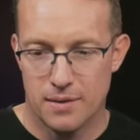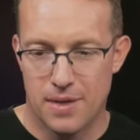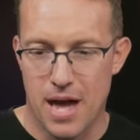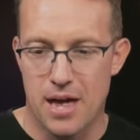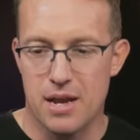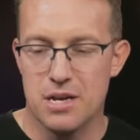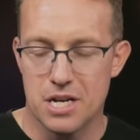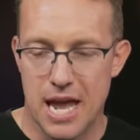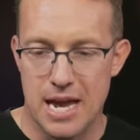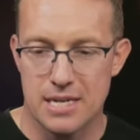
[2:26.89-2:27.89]
that
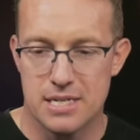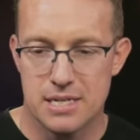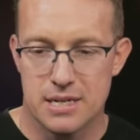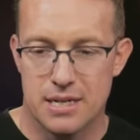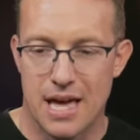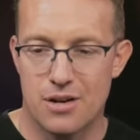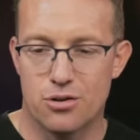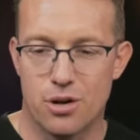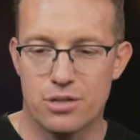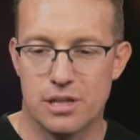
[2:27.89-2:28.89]
indicates that
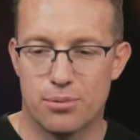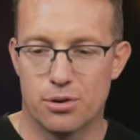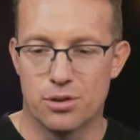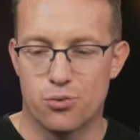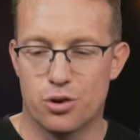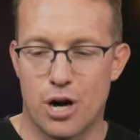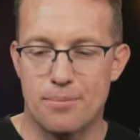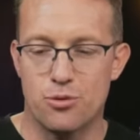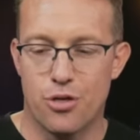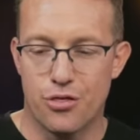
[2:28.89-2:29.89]
Trudeau's liberals would drop
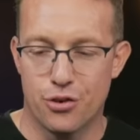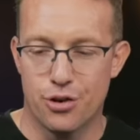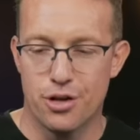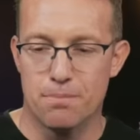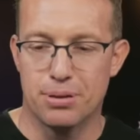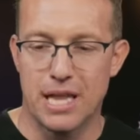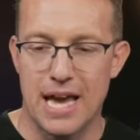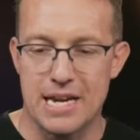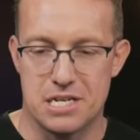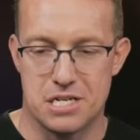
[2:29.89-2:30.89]
to third
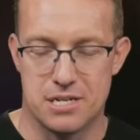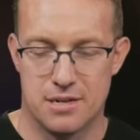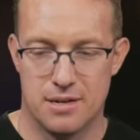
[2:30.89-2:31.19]
place